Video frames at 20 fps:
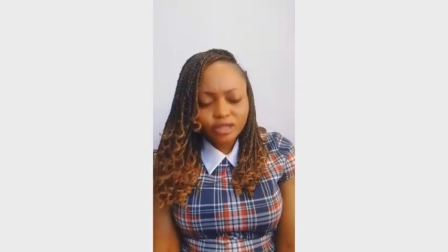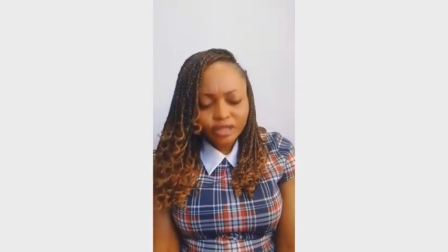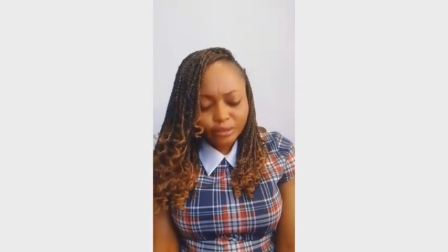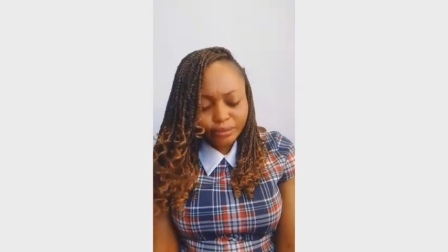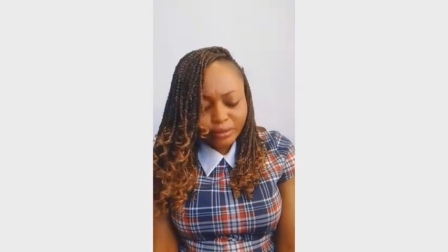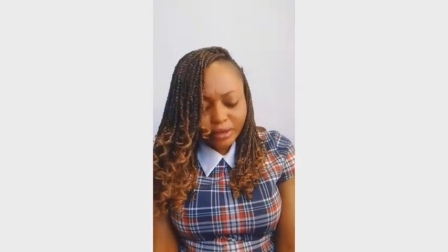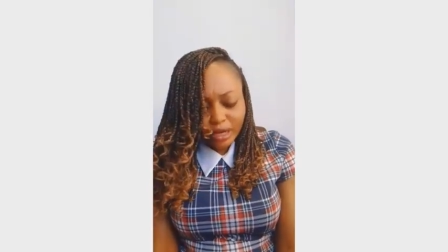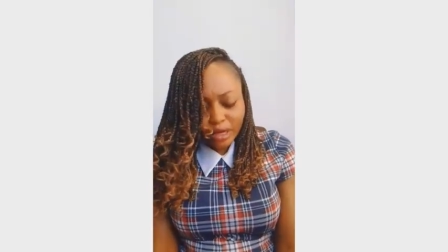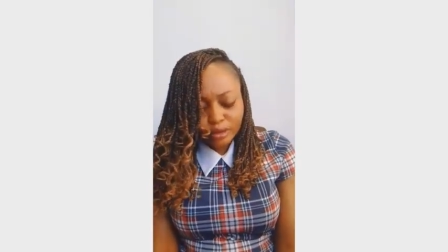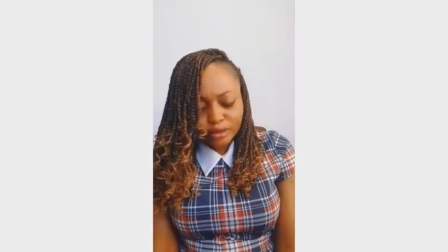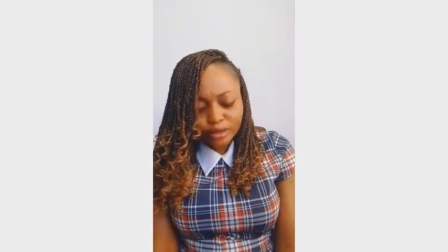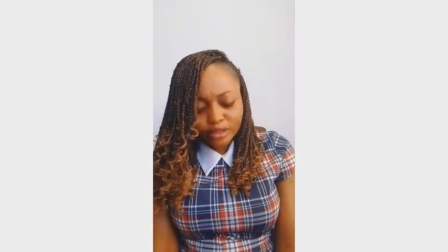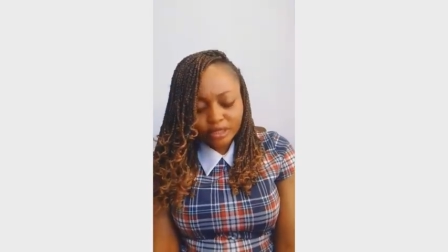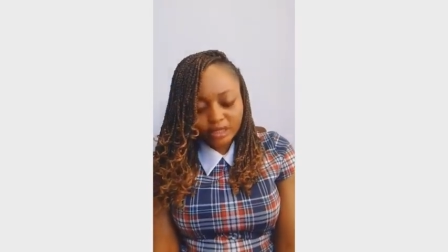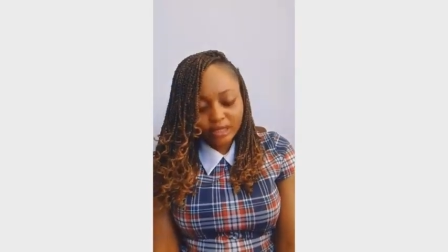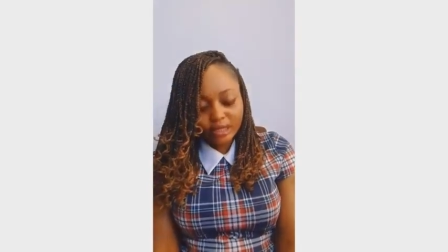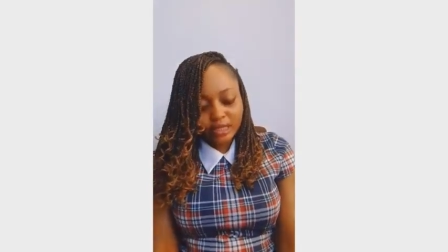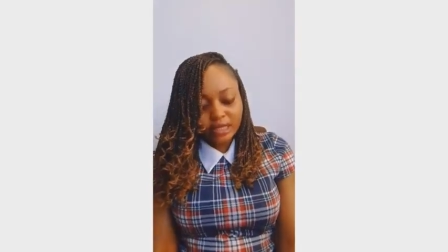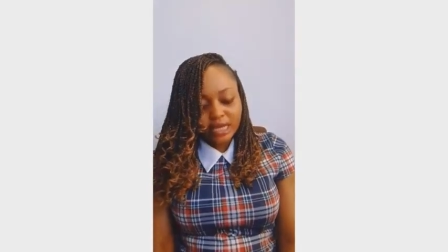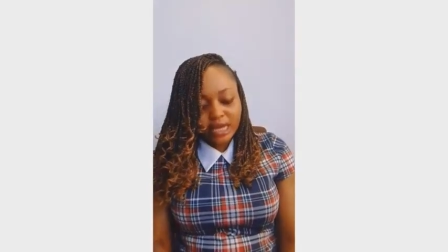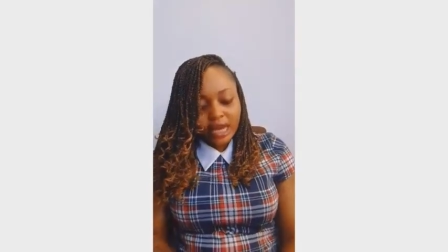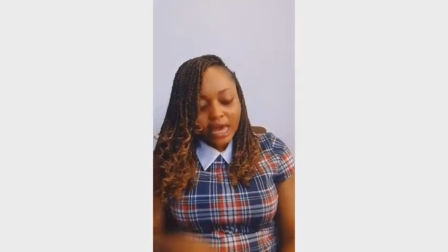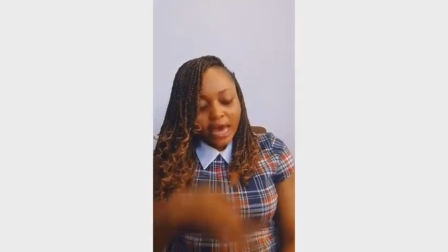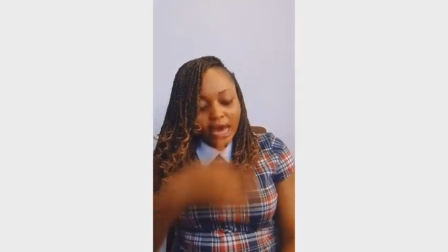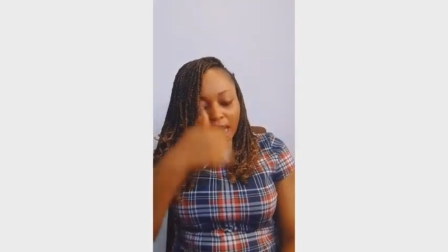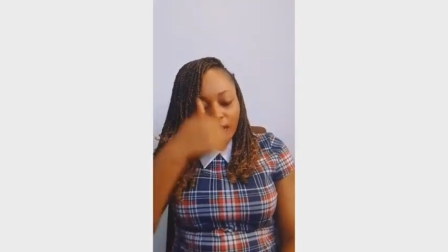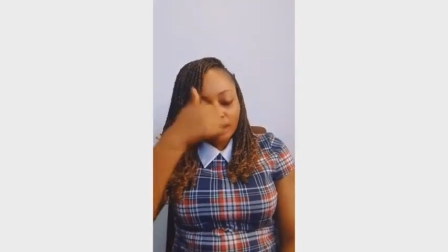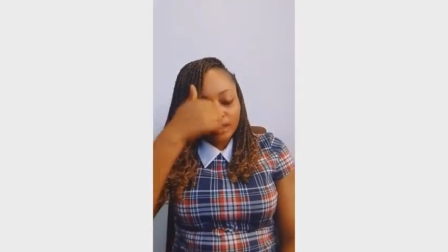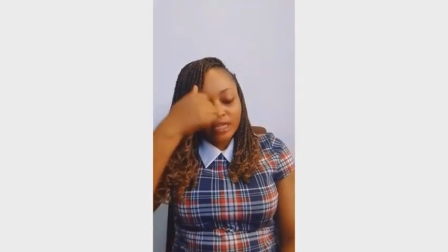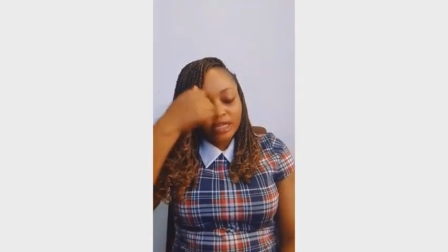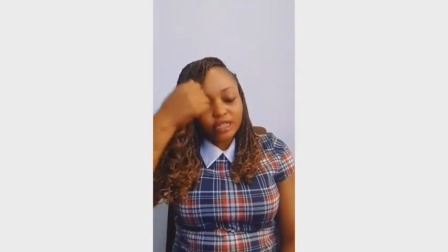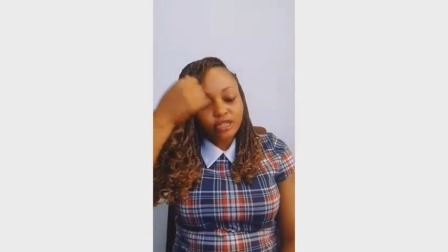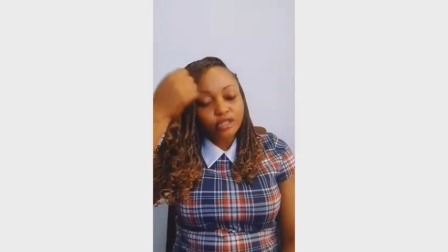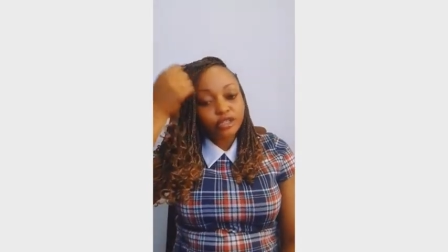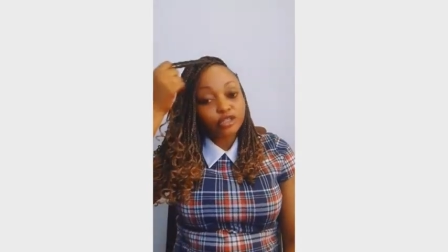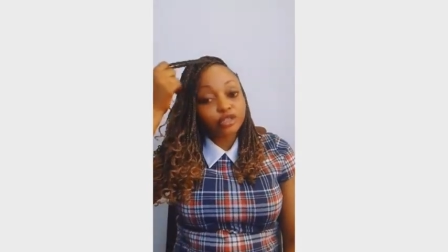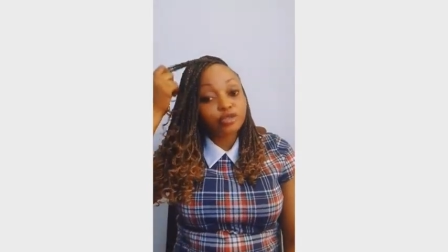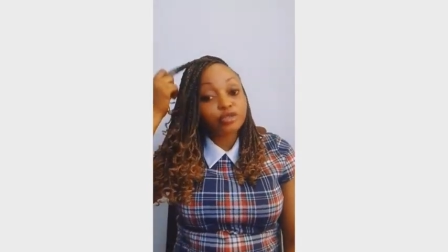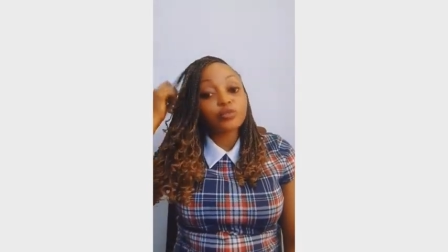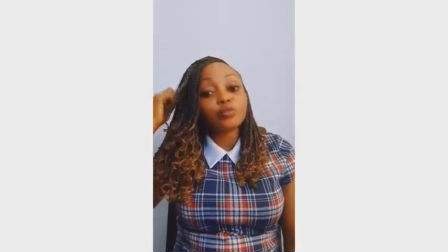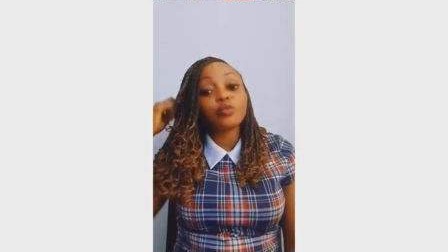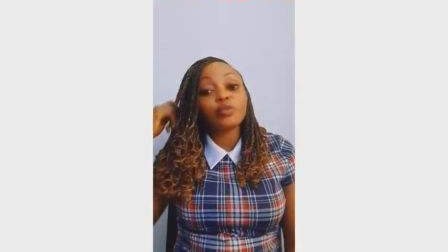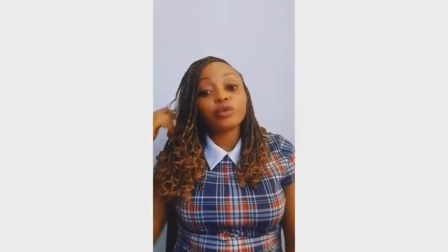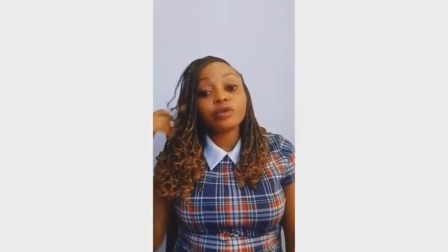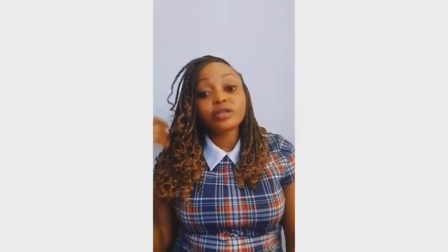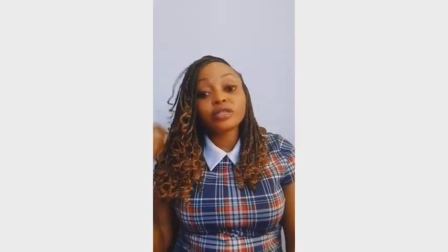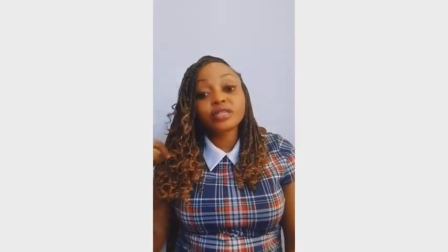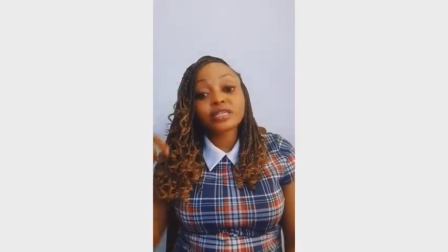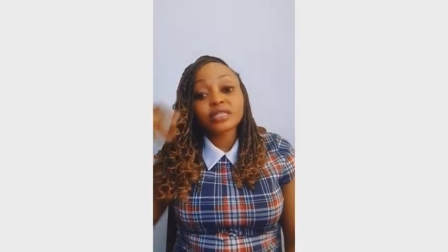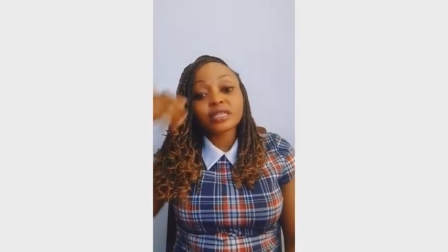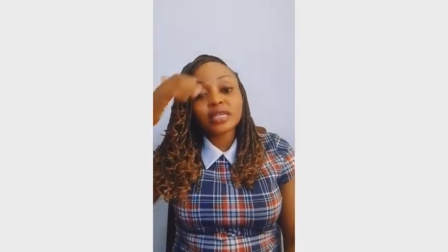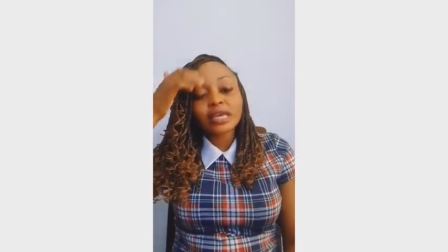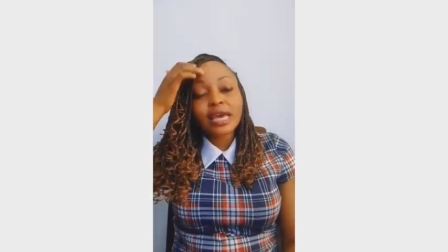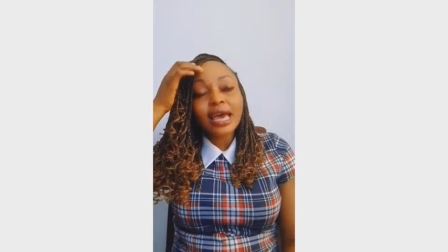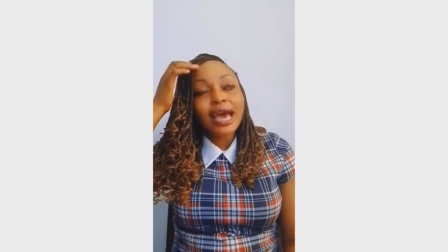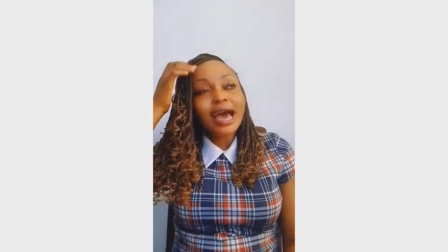about how the industry works,